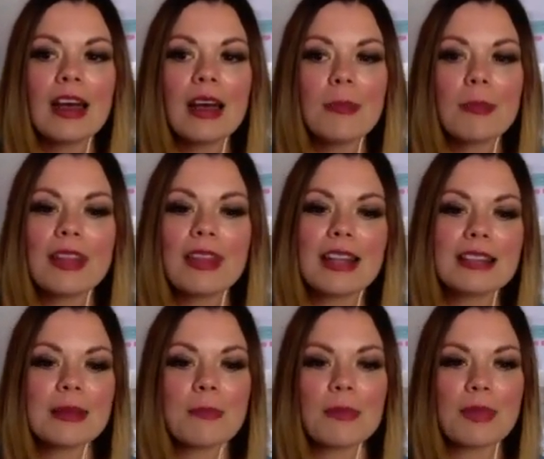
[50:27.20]
But then
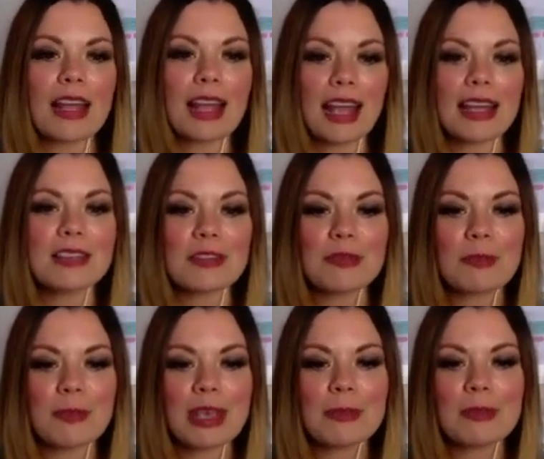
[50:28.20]
something kind of
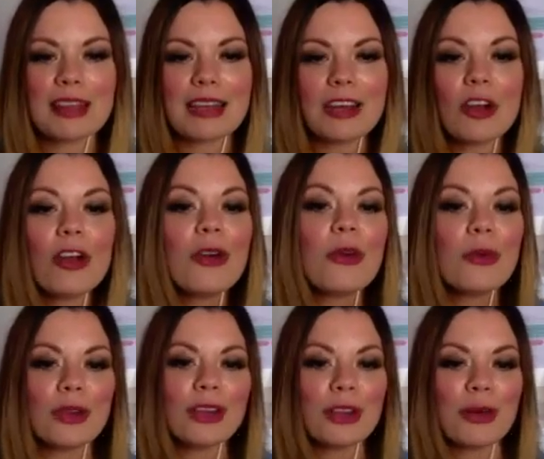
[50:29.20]
made me think,
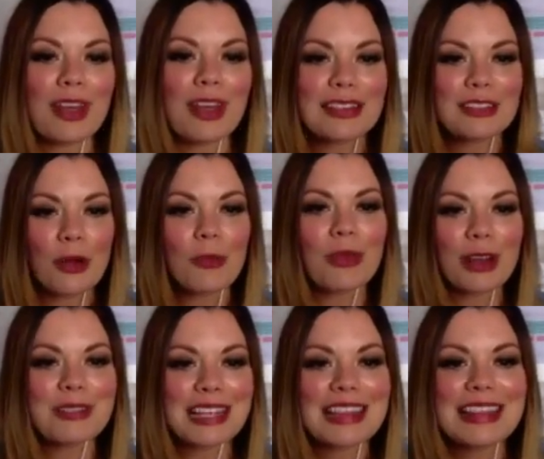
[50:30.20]
no, that's not what I
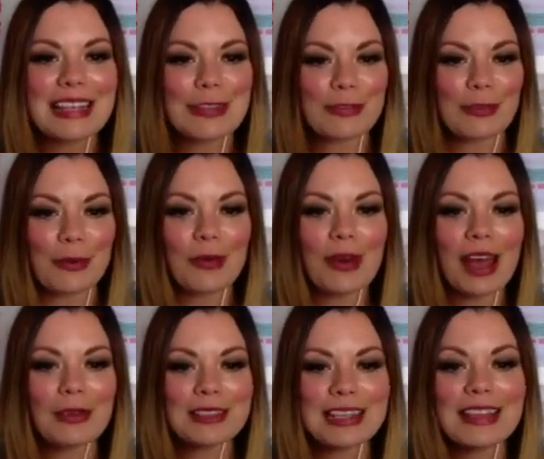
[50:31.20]
was in this for.
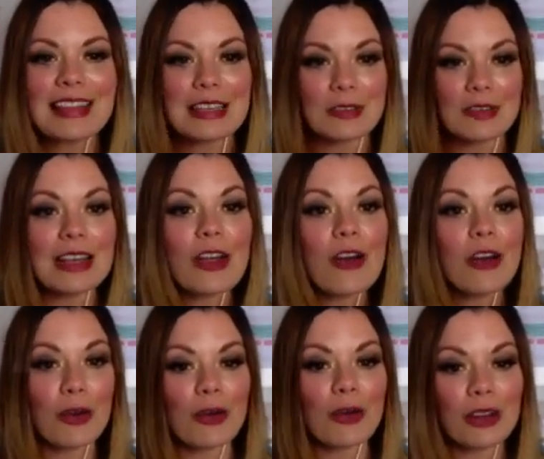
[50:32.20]
I was in this for the
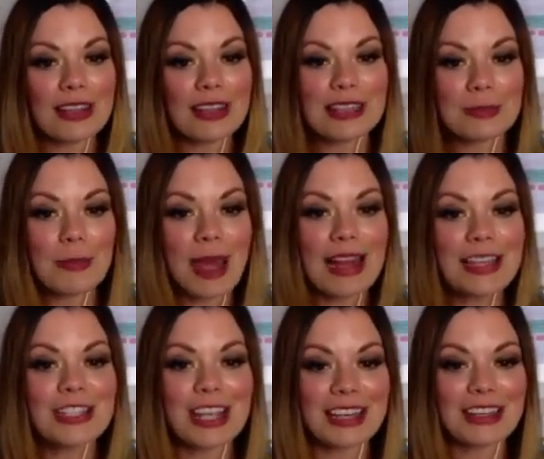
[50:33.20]
long haul. This is my
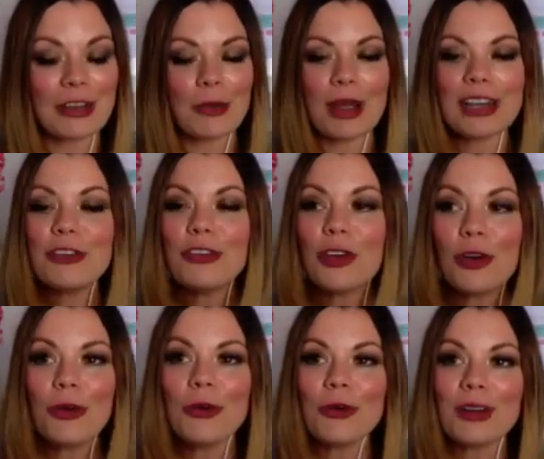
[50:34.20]
pension. I
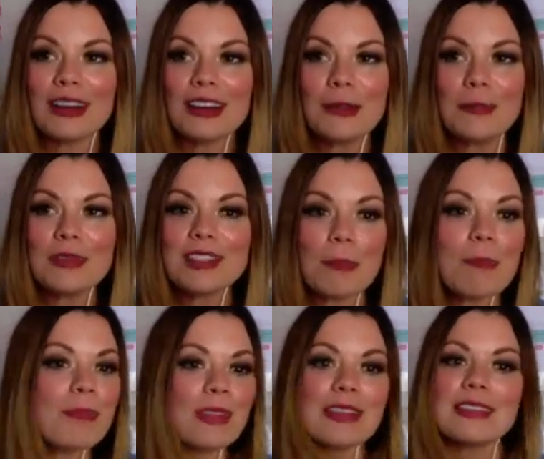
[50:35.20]
know
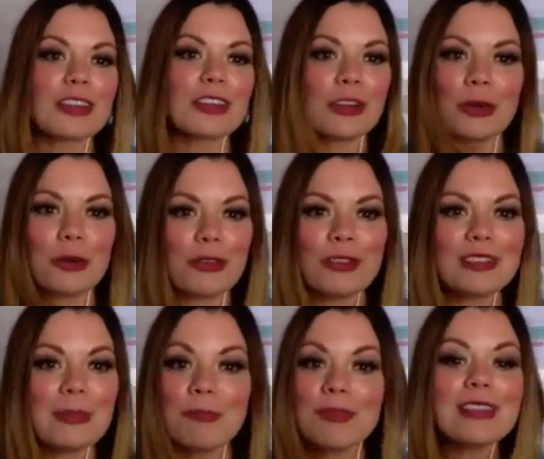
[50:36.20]
something's gonna go
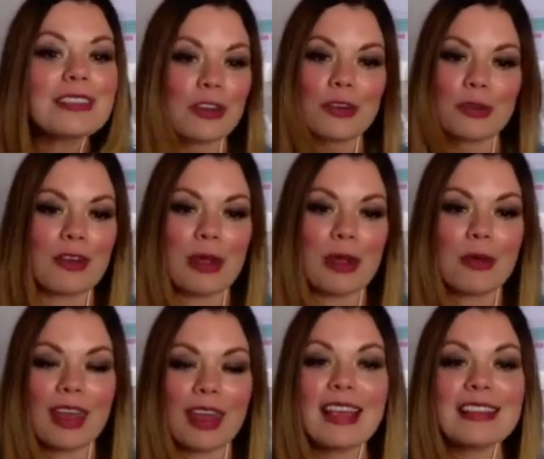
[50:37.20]
right with
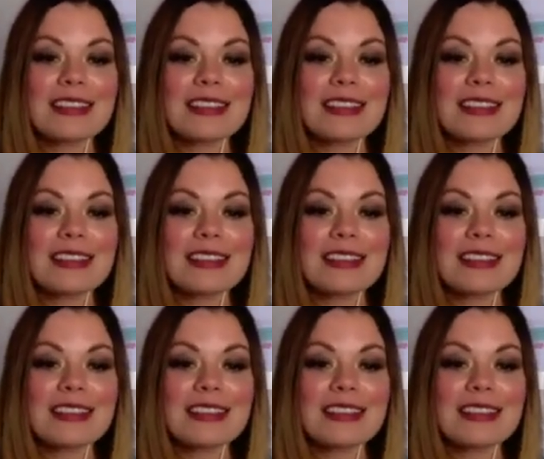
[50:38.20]
this.